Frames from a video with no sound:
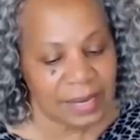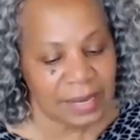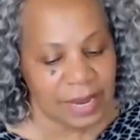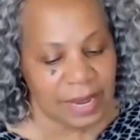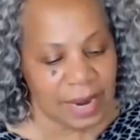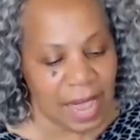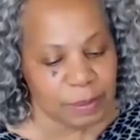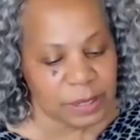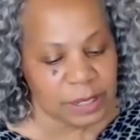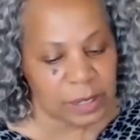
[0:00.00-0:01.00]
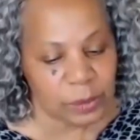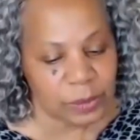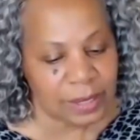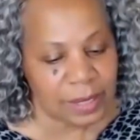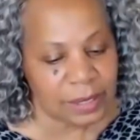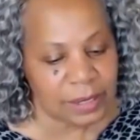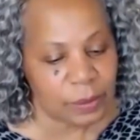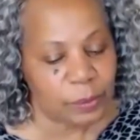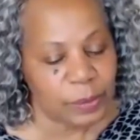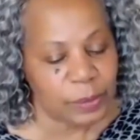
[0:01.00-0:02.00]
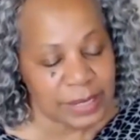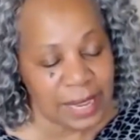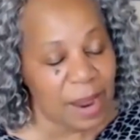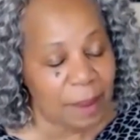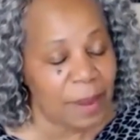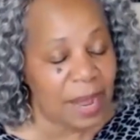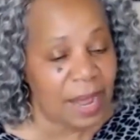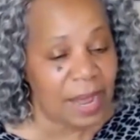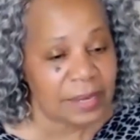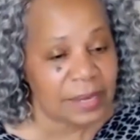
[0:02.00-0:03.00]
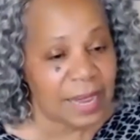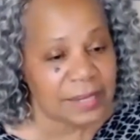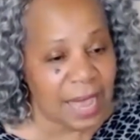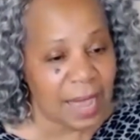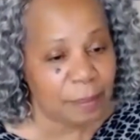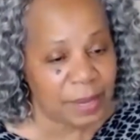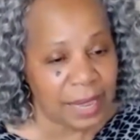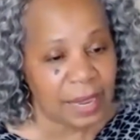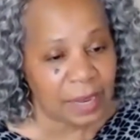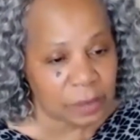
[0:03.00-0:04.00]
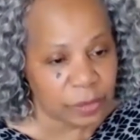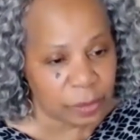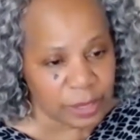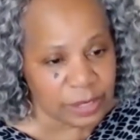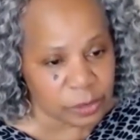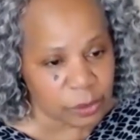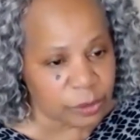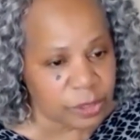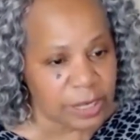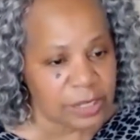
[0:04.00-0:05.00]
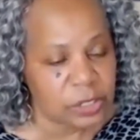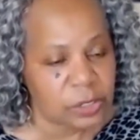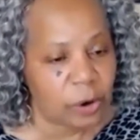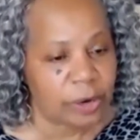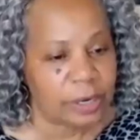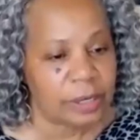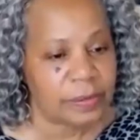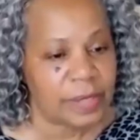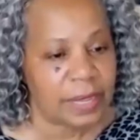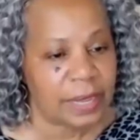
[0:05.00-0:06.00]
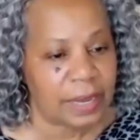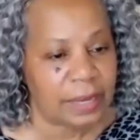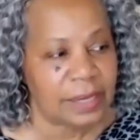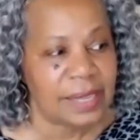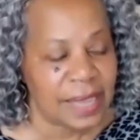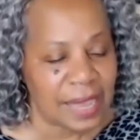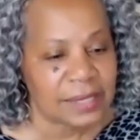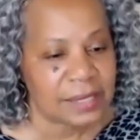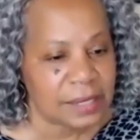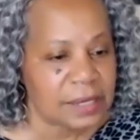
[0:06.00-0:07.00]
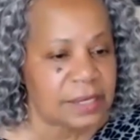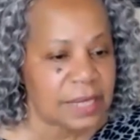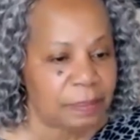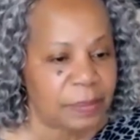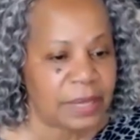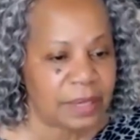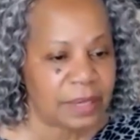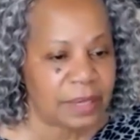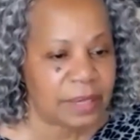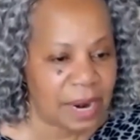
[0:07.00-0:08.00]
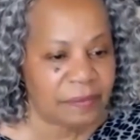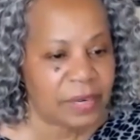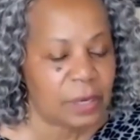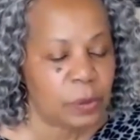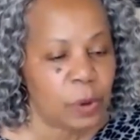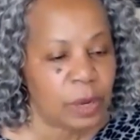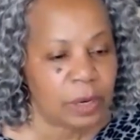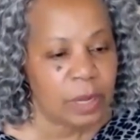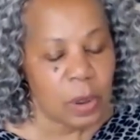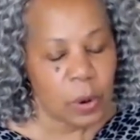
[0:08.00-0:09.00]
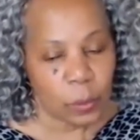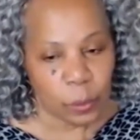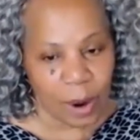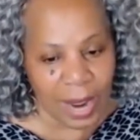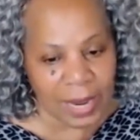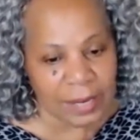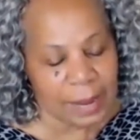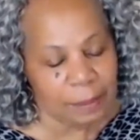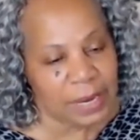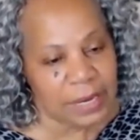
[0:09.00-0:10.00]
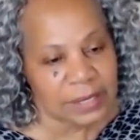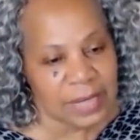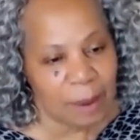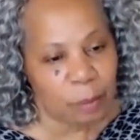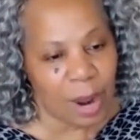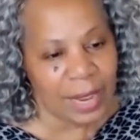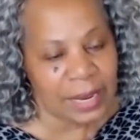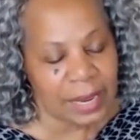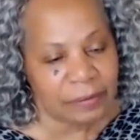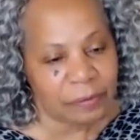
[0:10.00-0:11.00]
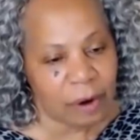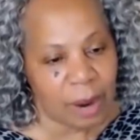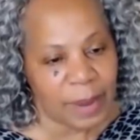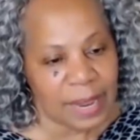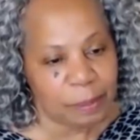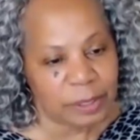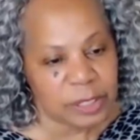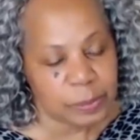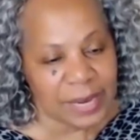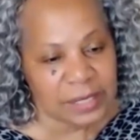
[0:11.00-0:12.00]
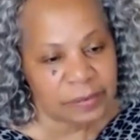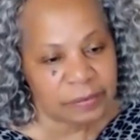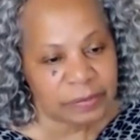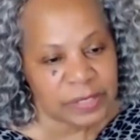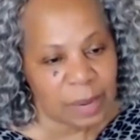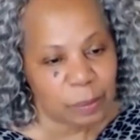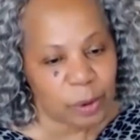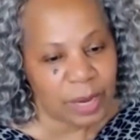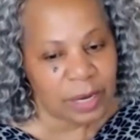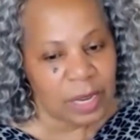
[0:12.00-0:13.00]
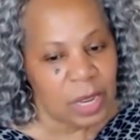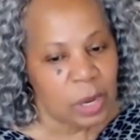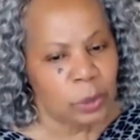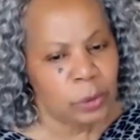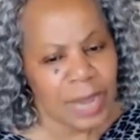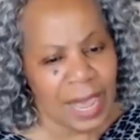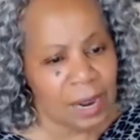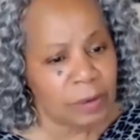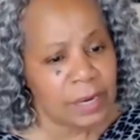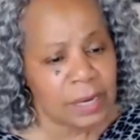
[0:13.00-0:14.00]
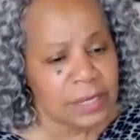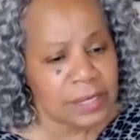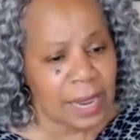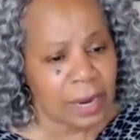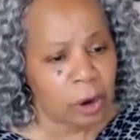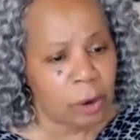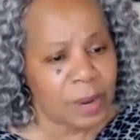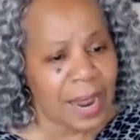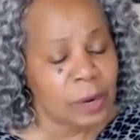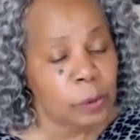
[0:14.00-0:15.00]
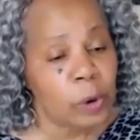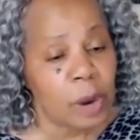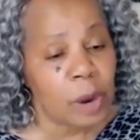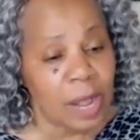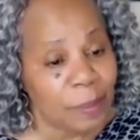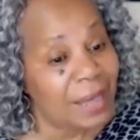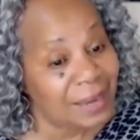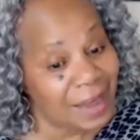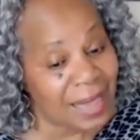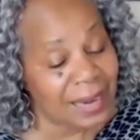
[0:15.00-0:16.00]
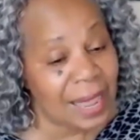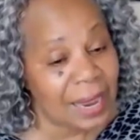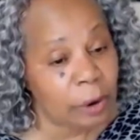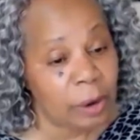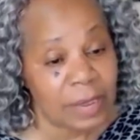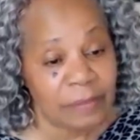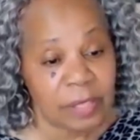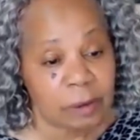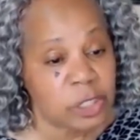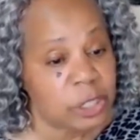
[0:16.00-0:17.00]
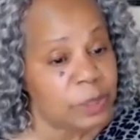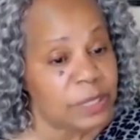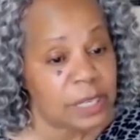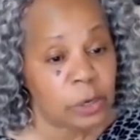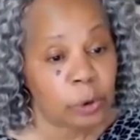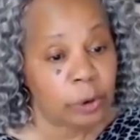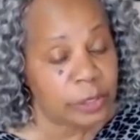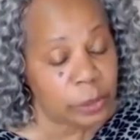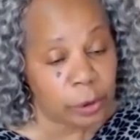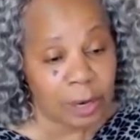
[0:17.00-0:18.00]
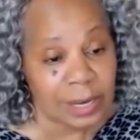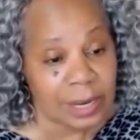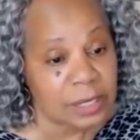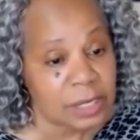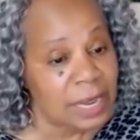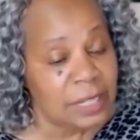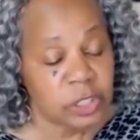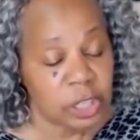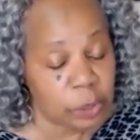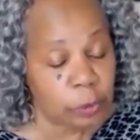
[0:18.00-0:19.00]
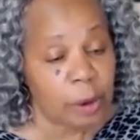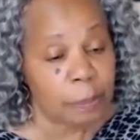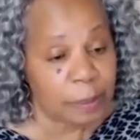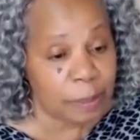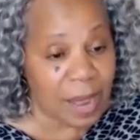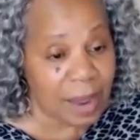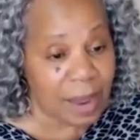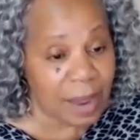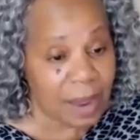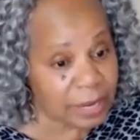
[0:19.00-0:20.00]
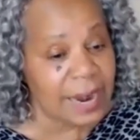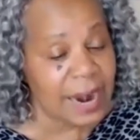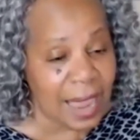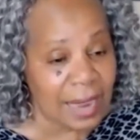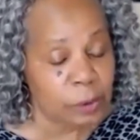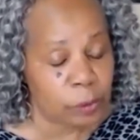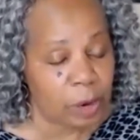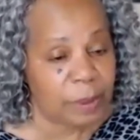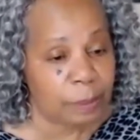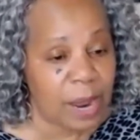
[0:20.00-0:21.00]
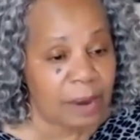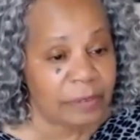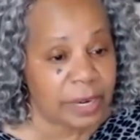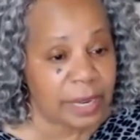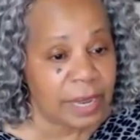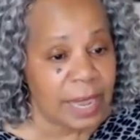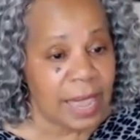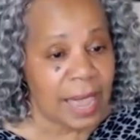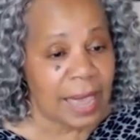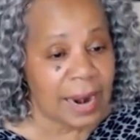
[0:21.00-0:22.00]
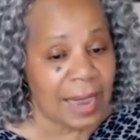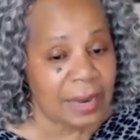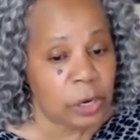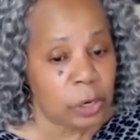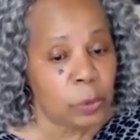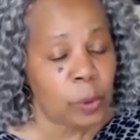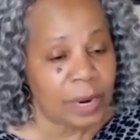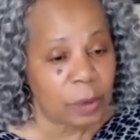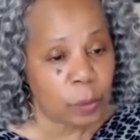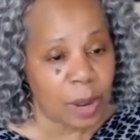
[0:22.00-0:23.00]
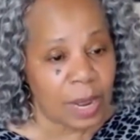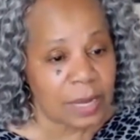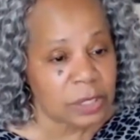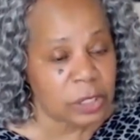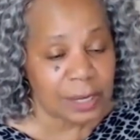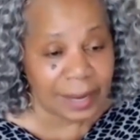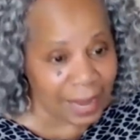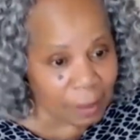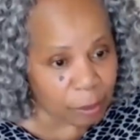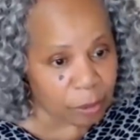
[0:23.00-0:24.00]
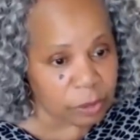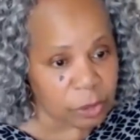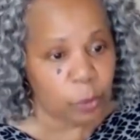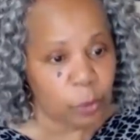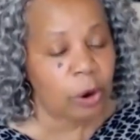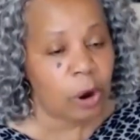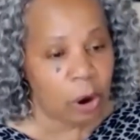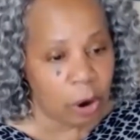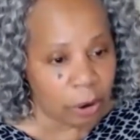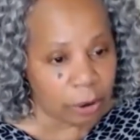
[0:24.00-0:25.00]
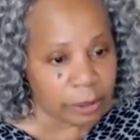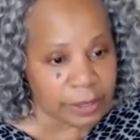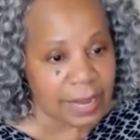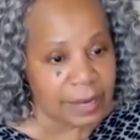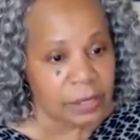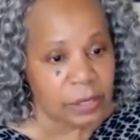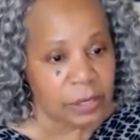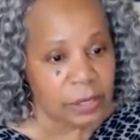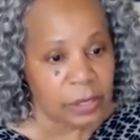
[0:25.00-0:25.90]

It absolutely was in my mind as I began the research and started thinking, yes, this is something that I definitely want to write, because I'm writing it from a perspective of someone who not only looks like her, but I grew up a lot like her. Even though she was in New Orleans, she grew up in poverty and I grew up in poverty. And I knew what it was to labor, to work hard, and